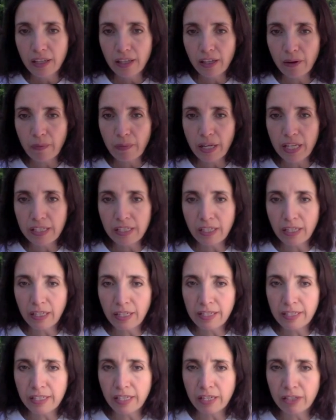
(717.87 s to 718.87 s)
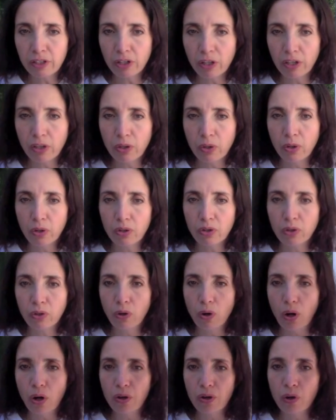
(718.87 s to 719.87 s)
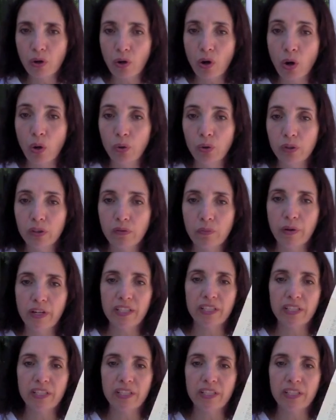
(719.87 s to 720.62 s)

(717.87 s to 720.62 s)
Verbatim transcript: that basically says that you, you, you're owned by